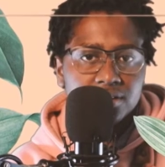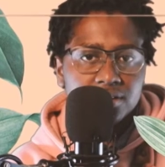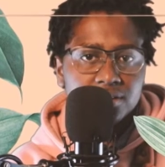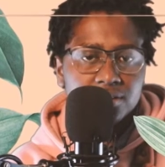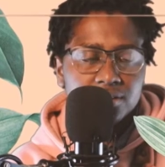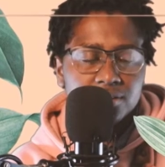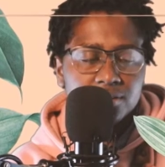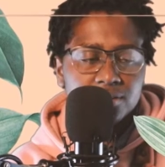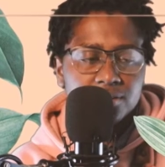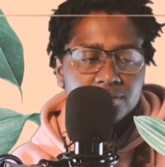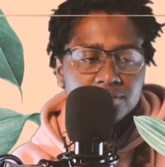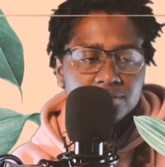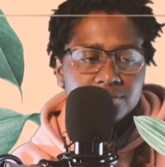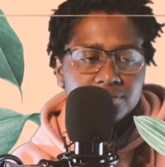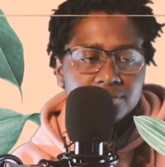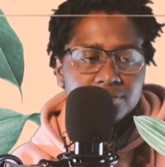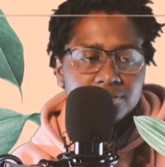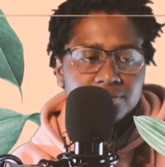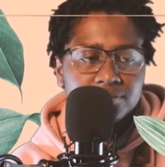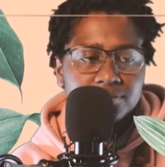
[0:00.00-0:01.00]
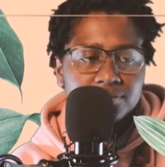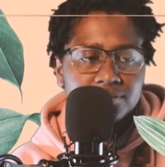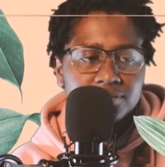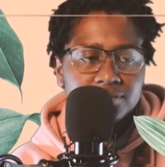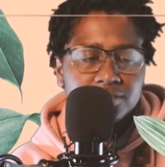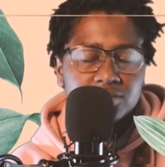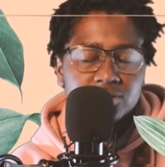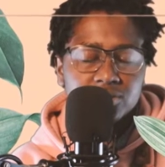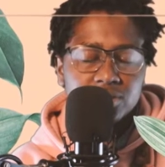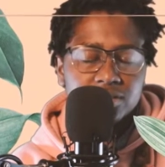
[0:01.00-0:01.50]
in
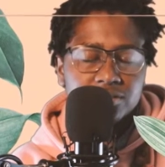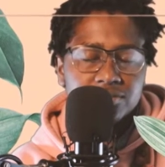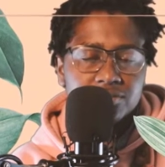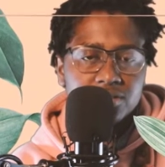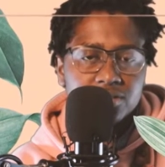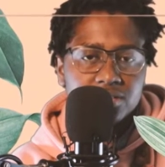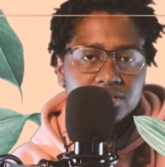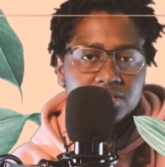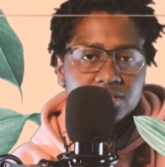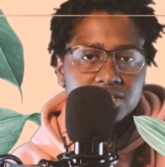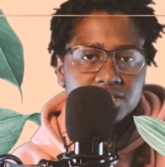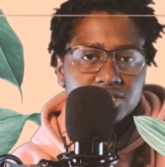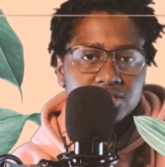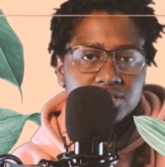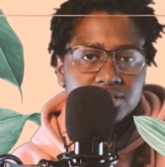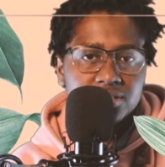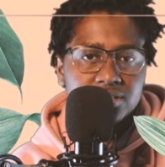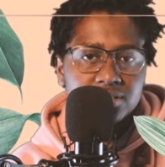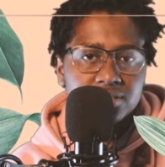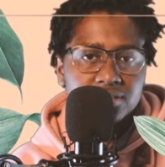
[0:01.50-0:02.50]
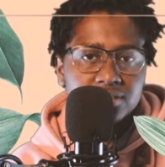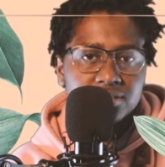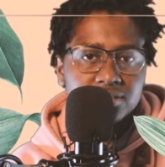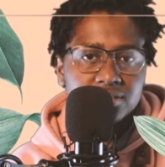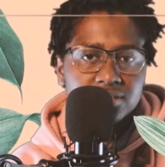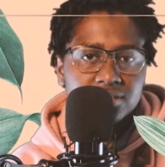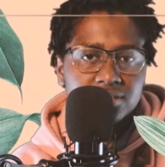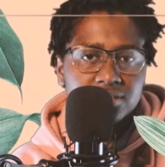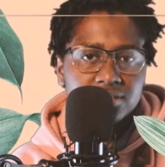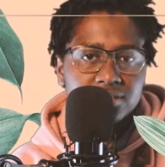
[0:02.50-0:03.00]
the 21st century.
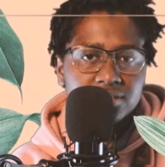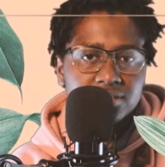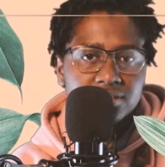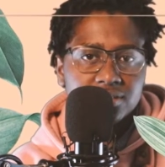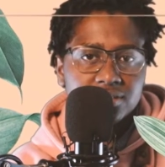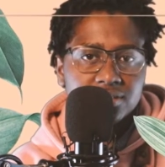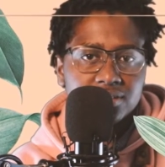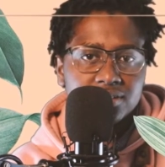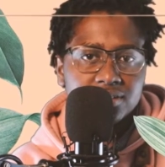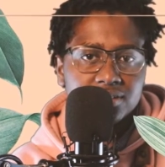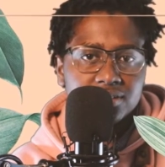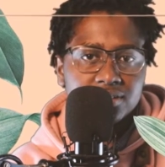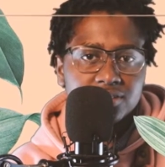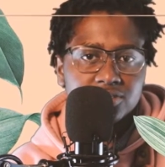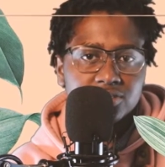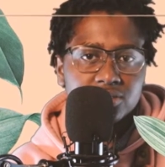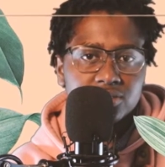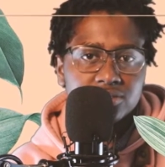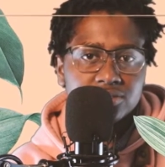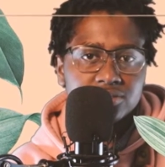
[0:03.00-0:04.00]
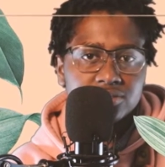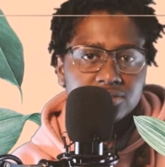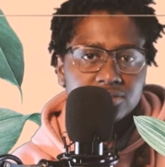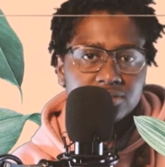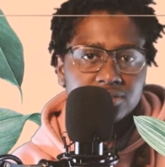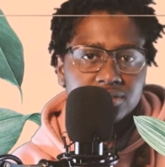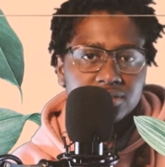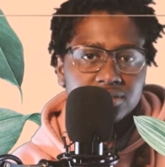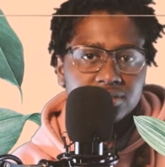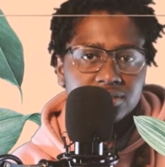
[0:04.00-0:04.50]

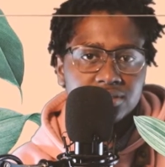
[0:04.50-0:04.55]
Solitude.